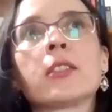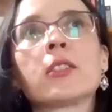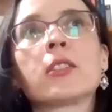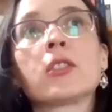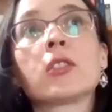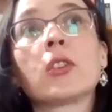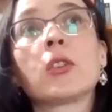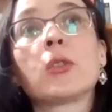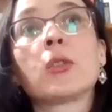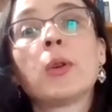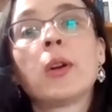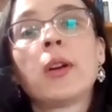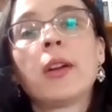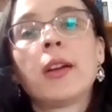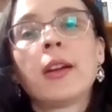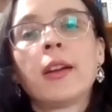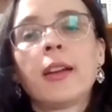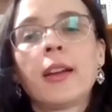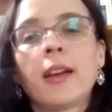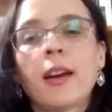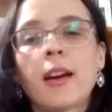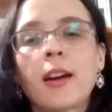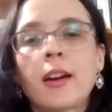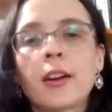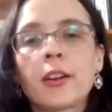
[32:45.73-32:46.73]
So
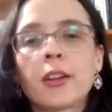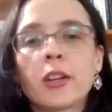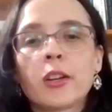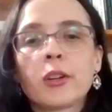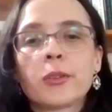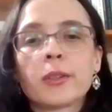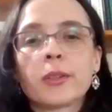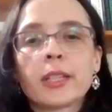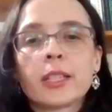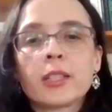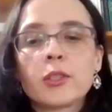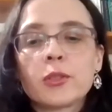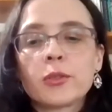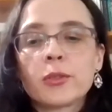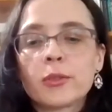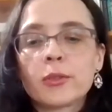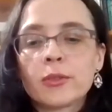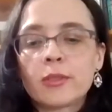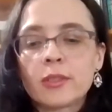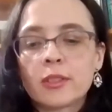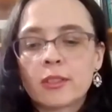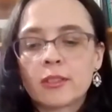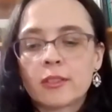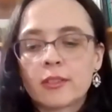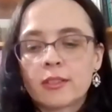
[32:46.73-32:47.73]
are you going to